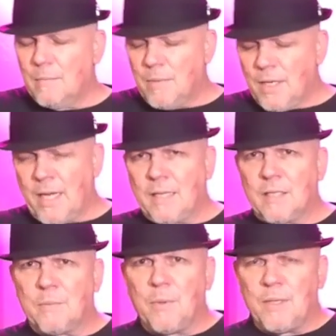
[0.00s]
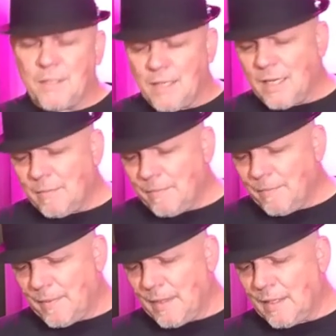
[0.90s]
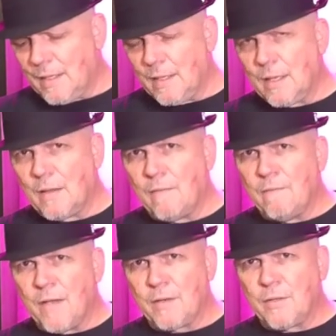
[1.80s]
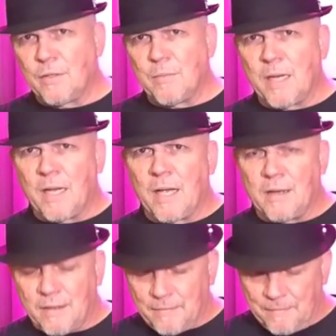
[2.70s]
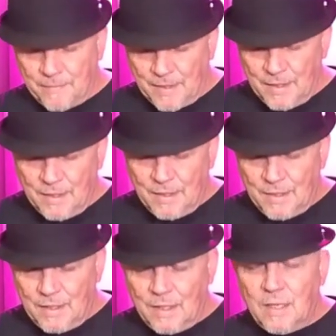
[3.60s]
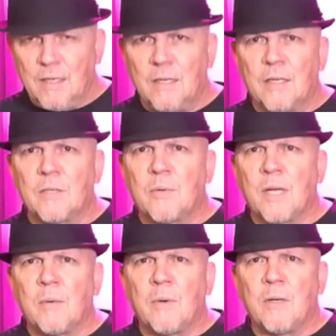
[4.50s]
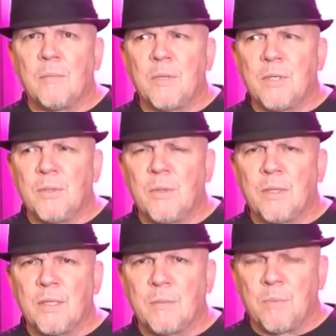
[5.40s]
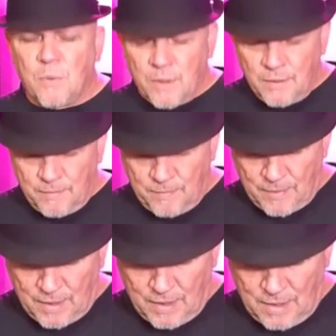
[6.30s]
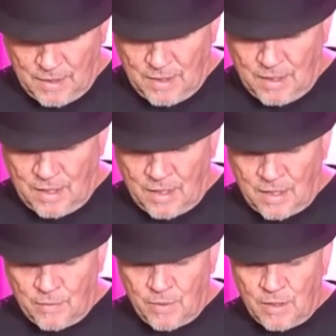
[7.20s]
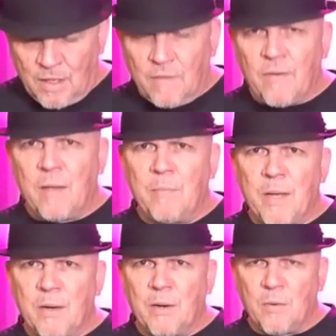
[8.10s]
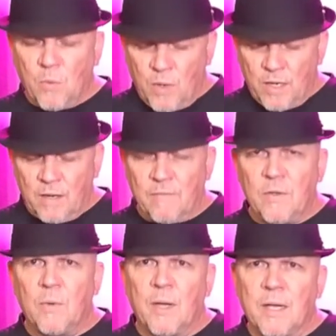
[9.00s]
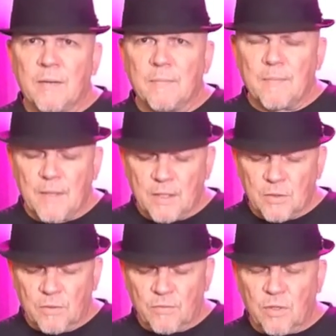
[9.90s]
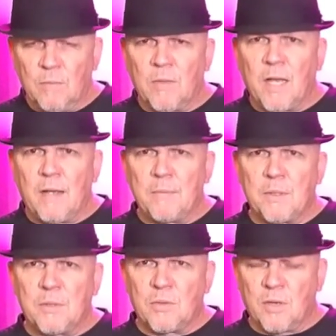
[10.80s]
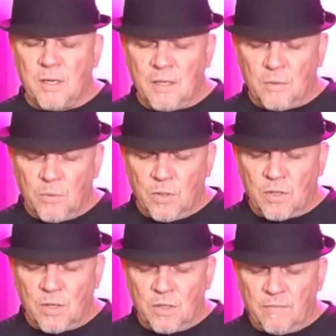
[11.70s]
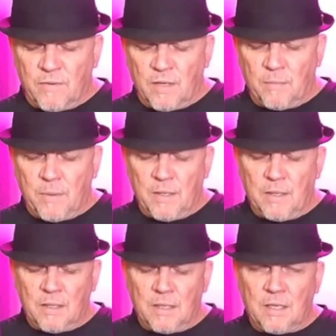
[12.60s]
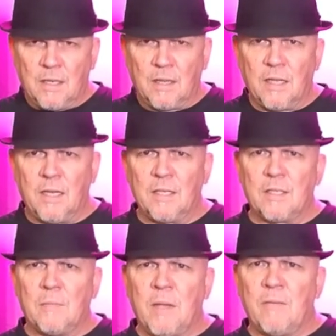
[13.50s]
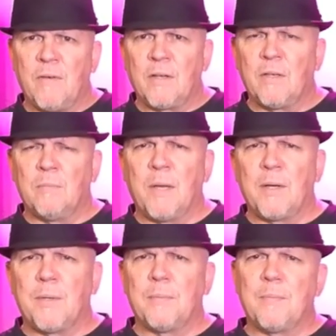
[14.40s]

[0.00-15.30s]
But at this point in time, Vector's my guy. He does what I want him to do at this point, and I would love a better way of doing it. So if Dreamlabs is trying to work on developing things that make Vector better,